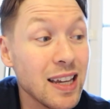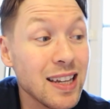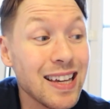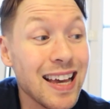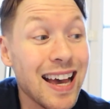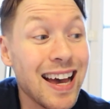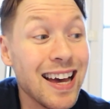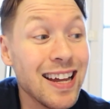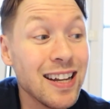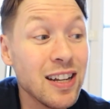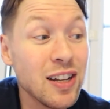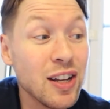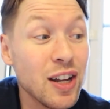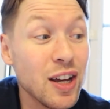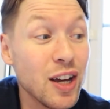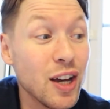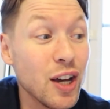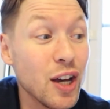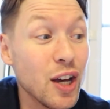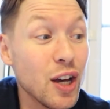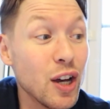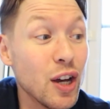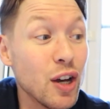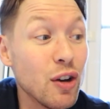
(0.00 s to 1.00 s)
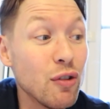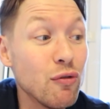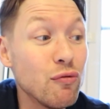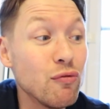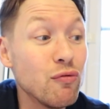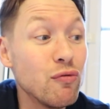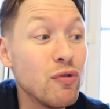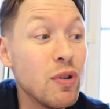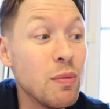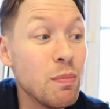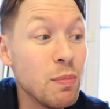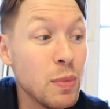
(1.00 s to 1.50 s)
can
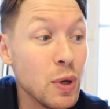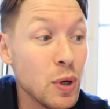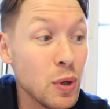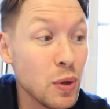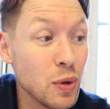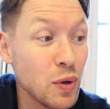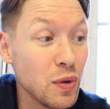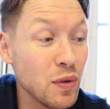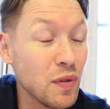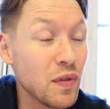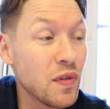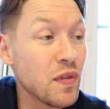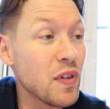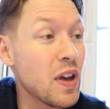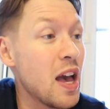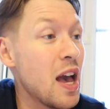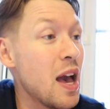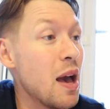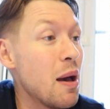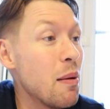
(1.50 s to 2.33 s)
remove